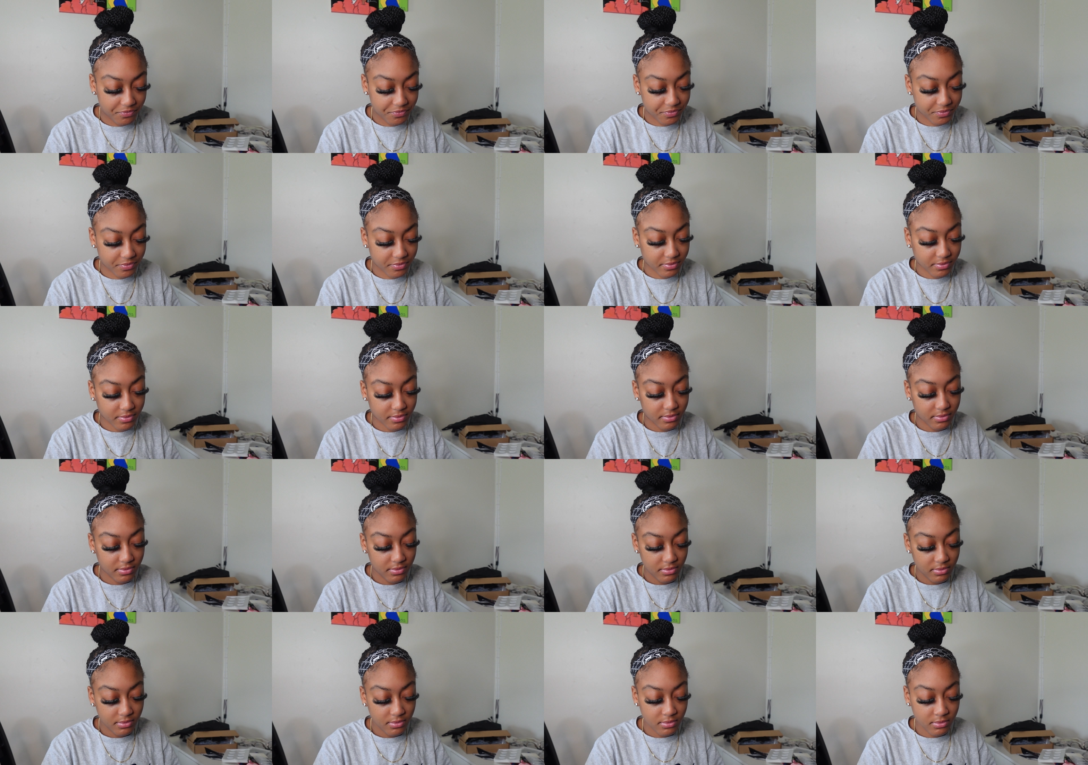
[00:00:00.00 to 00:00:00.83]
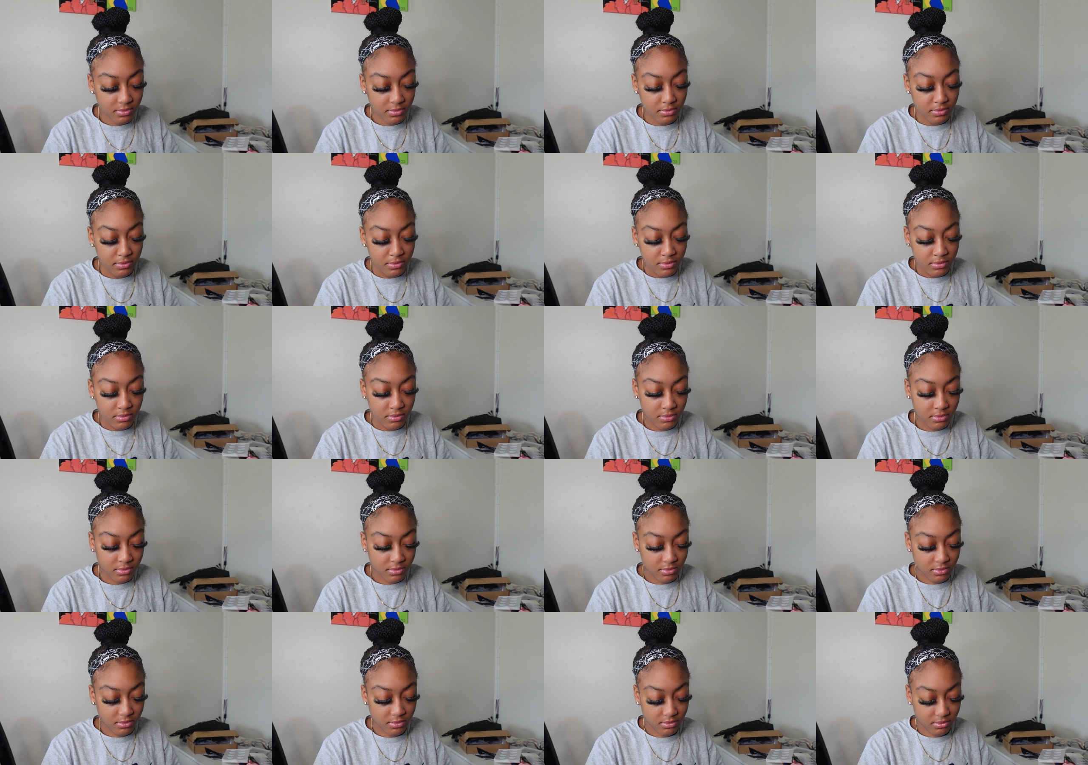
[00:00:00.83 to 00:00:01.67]

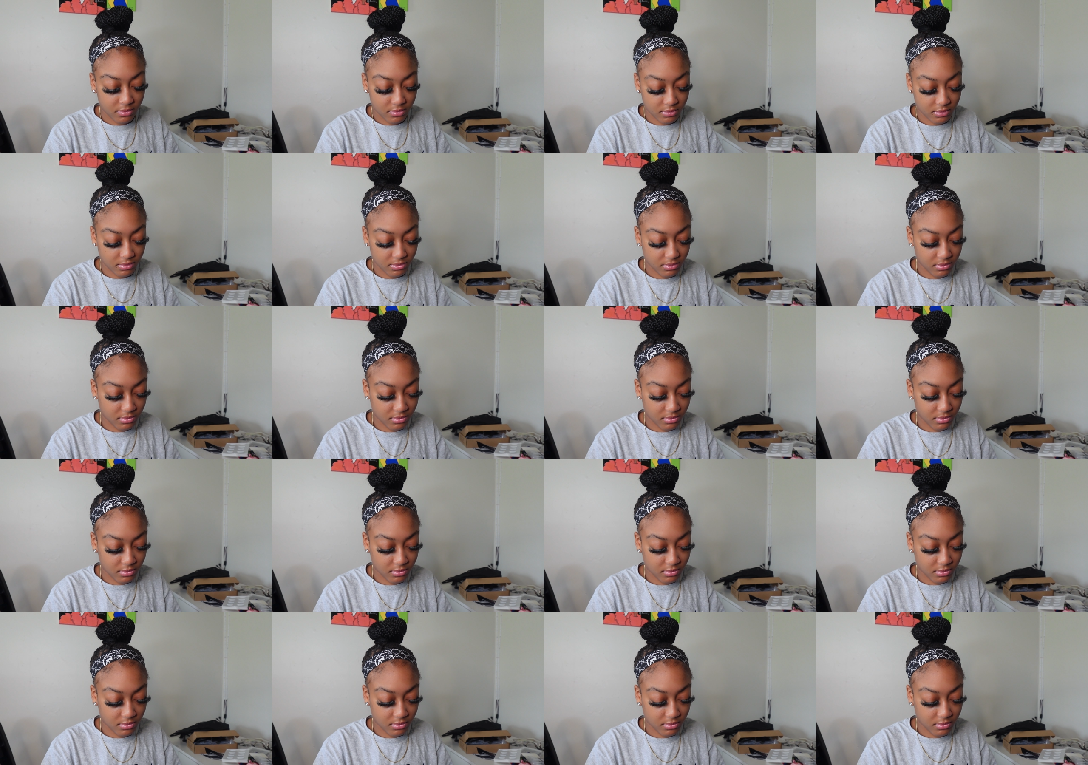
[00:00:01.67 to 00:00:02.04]
No one is speaking in this clip.